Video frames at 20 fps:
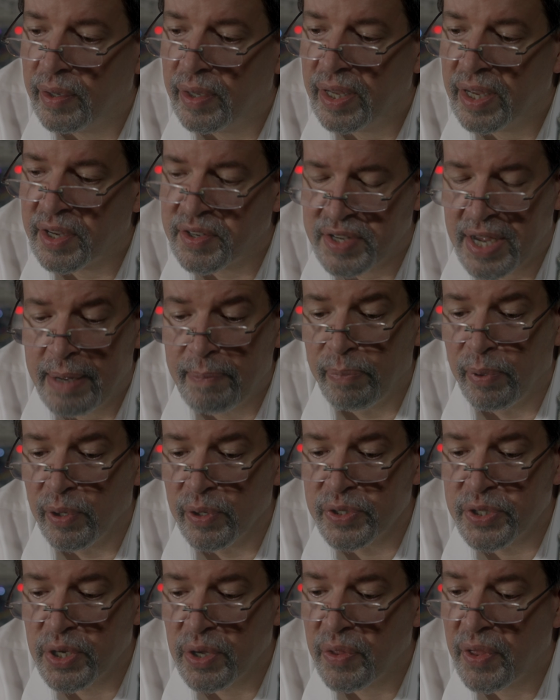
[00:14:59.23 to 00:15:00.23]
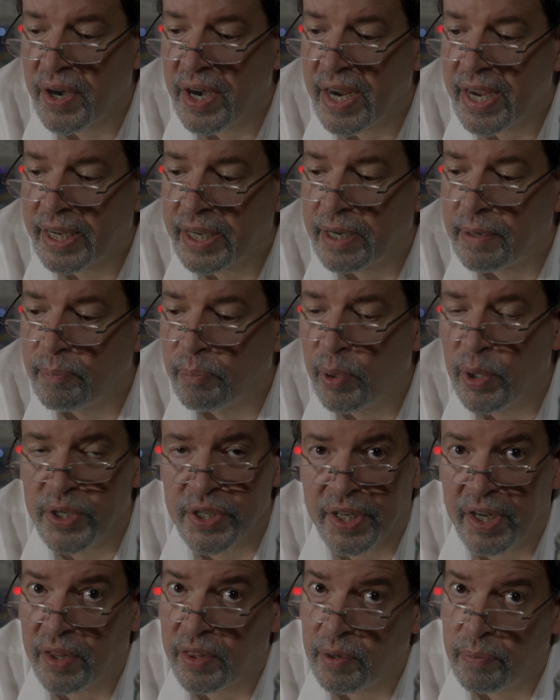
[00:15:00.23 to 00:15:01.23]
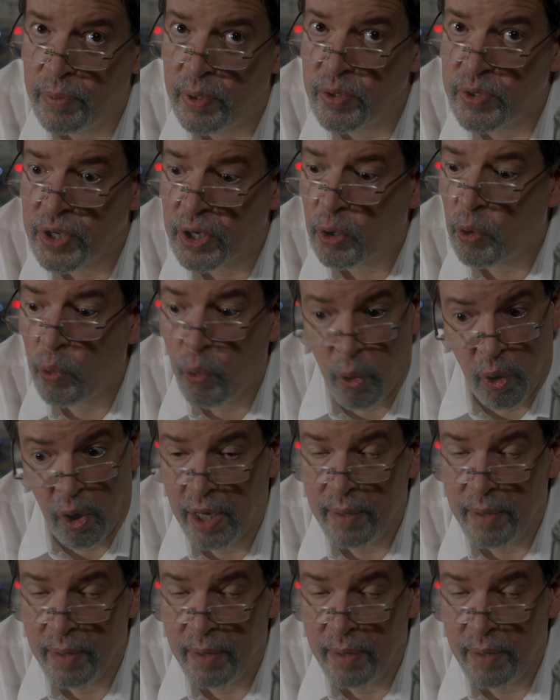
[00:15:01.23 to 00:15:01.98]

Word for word: examples so that I can put together music